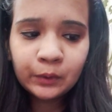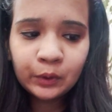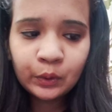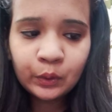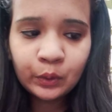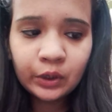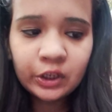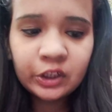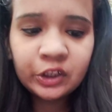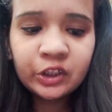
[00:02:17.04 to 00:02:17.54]

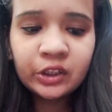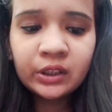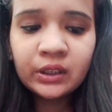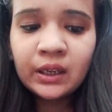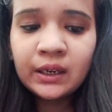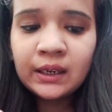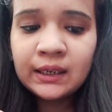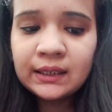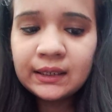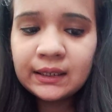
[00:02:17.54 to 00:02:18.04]

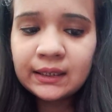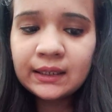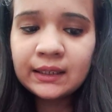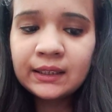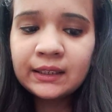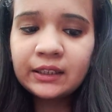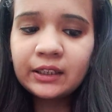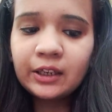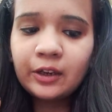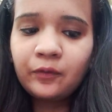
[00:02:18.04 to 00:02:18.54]
questionnaire
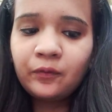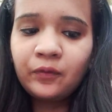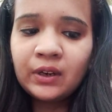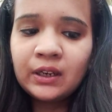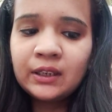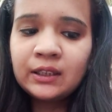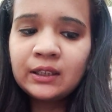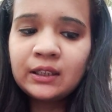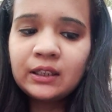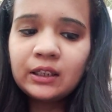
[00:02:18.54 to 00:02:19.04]
test,
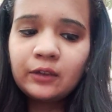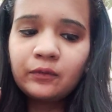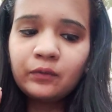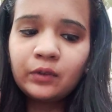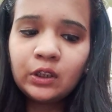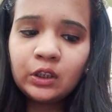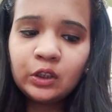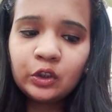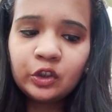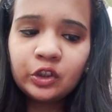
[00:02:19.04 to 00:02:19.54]
inference,
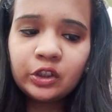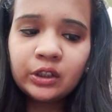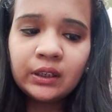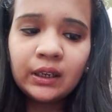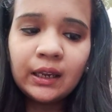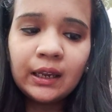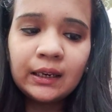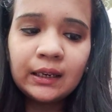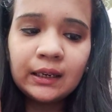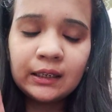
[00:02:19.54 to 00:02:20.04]
evaluation,
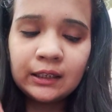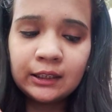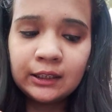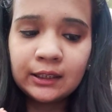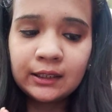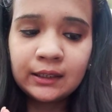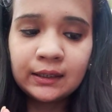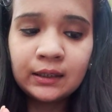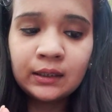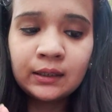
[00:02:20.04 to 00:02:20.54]
and
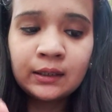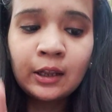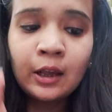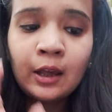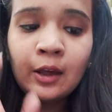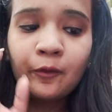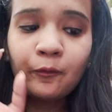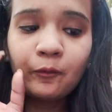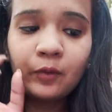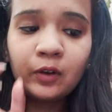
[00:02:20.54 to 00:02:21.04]
analysis
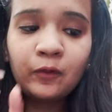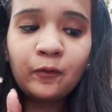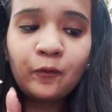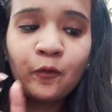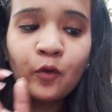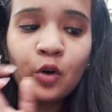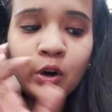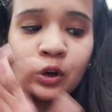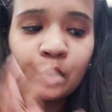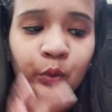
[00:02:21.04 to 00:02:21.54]
with
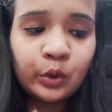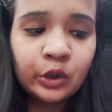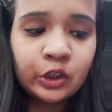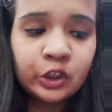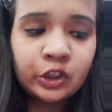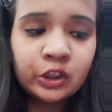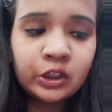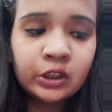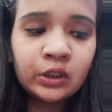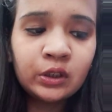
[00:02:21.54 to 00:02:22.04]
4
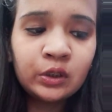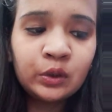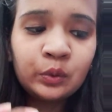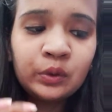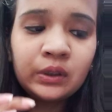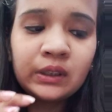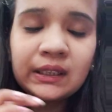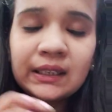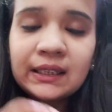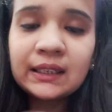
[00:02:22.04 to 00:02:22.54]
questions
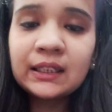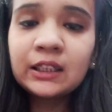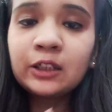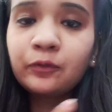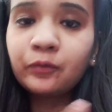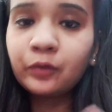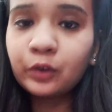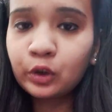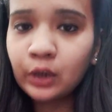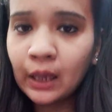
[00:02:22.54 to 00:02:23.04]
to test
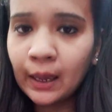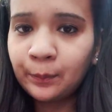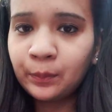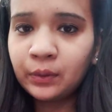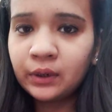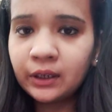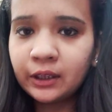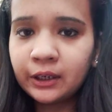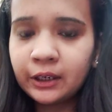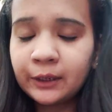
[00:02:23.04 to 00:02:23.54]

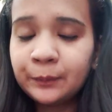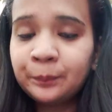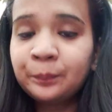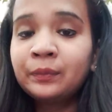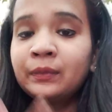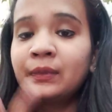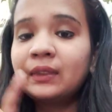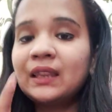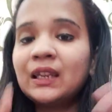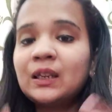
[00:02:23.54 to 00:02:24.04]
vocabulary.
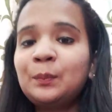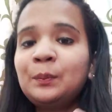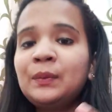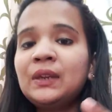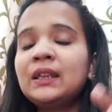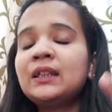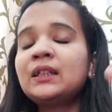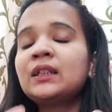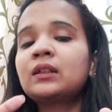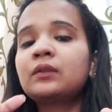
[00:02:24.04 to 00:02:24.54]
That
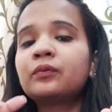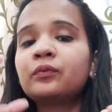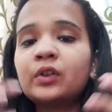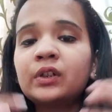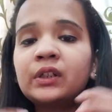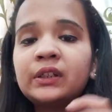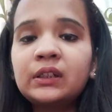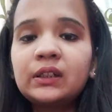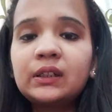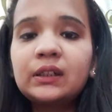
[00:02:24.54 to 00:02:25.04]
means
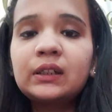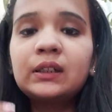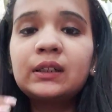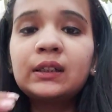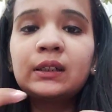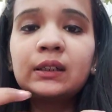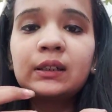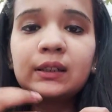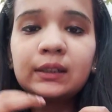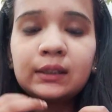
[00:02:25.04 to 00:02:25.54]
what
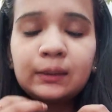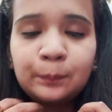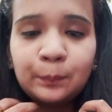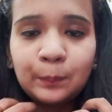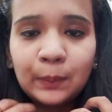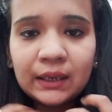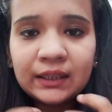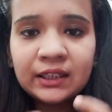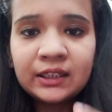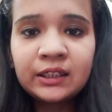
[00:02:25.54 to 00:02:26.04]

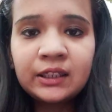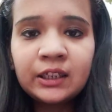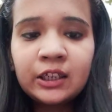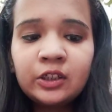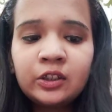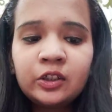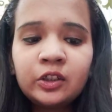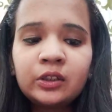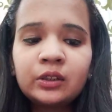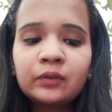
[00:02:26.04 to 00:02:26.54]

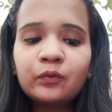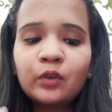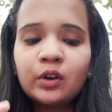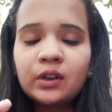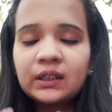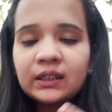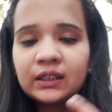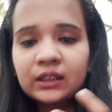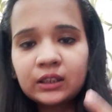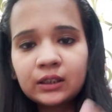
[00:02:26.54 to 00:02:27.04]

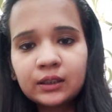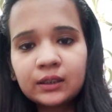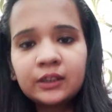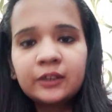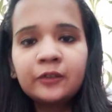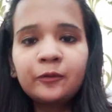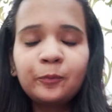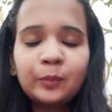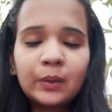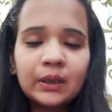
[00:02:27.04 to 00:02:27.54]

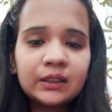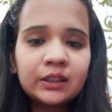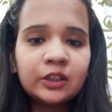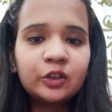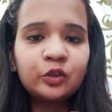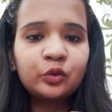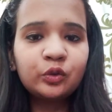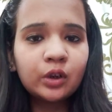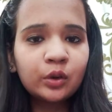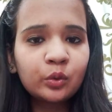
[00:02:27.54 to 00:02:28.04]
discursive
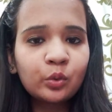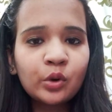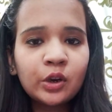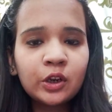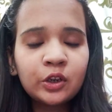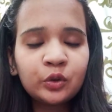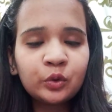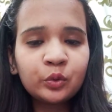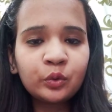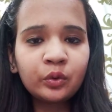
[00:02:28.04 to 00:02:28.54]
passage you are
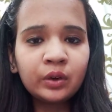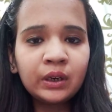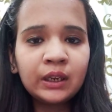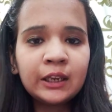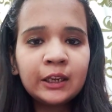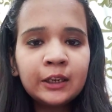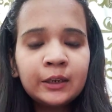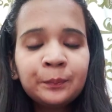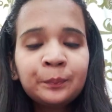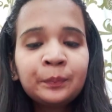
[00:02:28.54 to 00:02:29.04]
going to
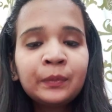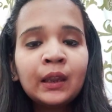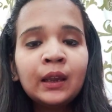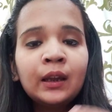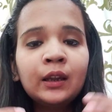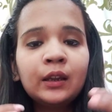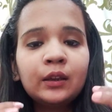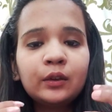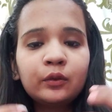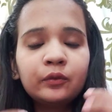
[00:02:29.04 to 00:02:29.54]
read,
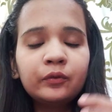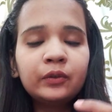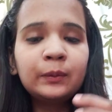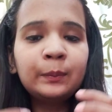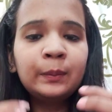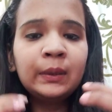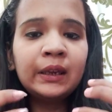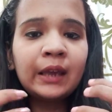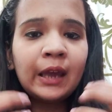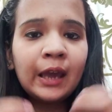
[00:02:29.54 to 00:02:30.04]
you will
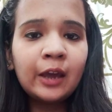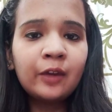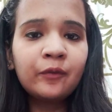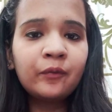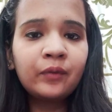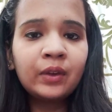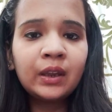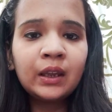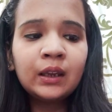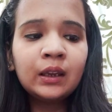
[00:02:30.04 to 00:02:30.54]
be
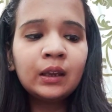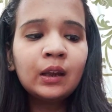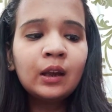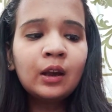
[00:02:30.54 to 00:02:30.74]
having